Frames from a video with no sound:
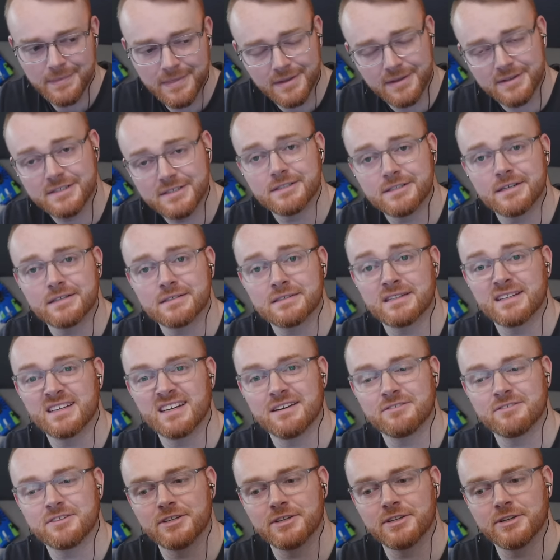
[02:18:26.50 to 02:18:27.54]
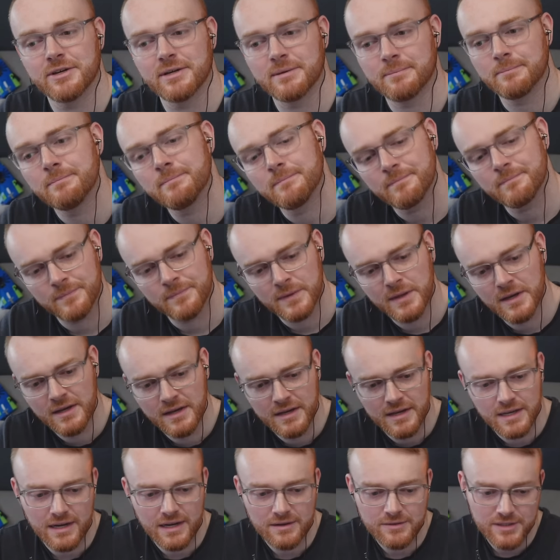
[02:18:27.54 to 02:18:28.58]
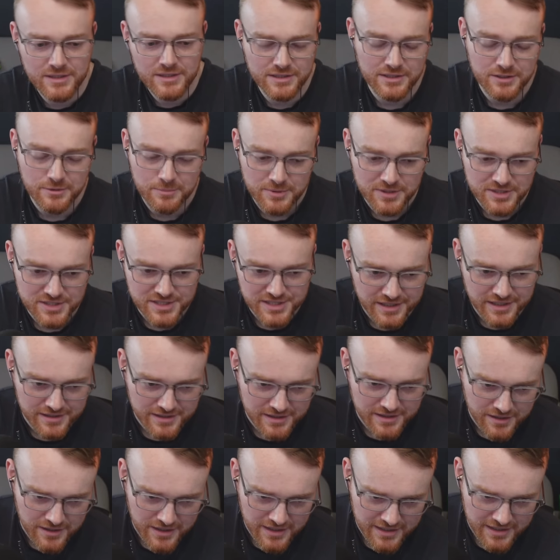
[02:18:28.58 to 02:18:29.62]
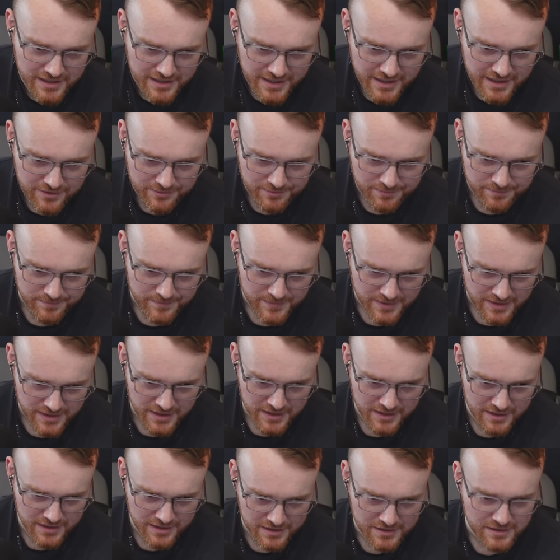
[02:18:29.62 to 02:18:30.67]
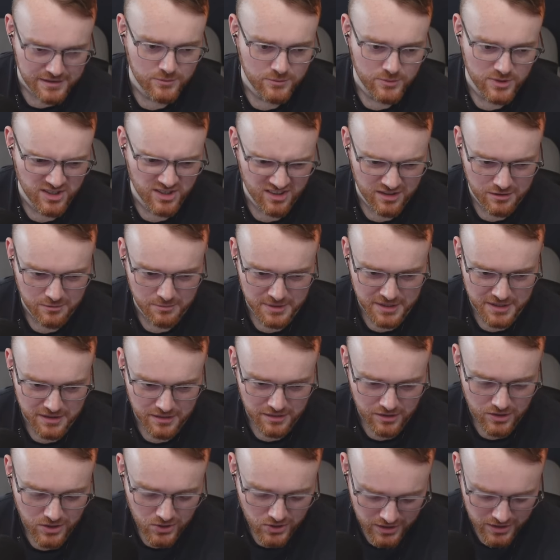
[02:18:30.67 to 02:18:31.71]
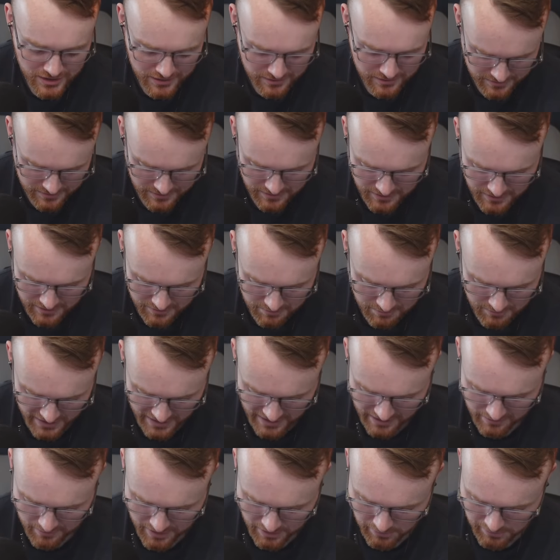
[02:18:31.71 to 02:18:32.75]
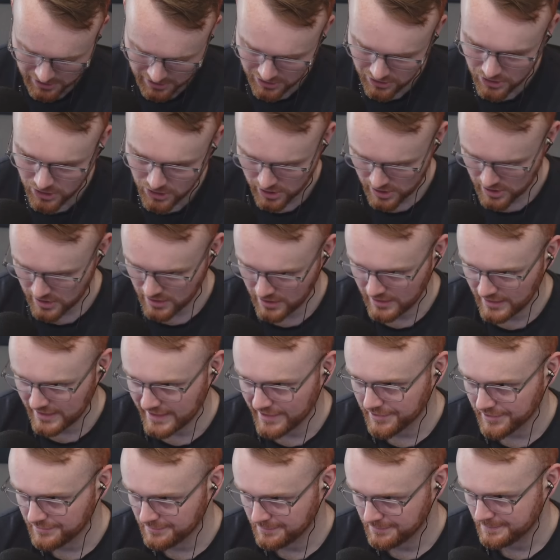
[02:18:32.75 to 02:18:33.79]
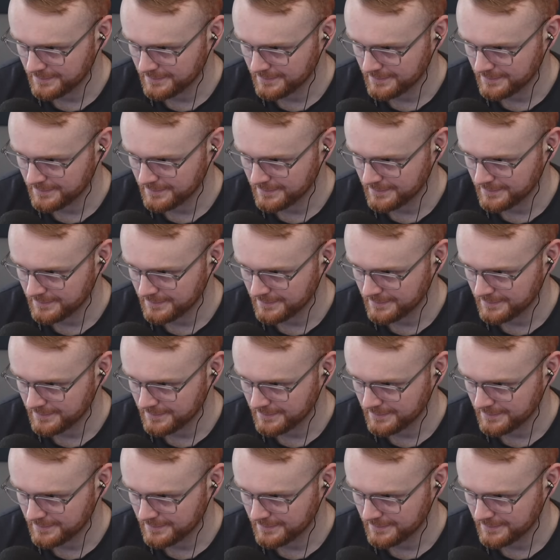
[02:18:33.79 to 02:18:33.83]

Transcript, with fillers: So that's going to have to do it. I really do appreciate y'all hanging out. Uh, will there be lore? Minimum lore allowed.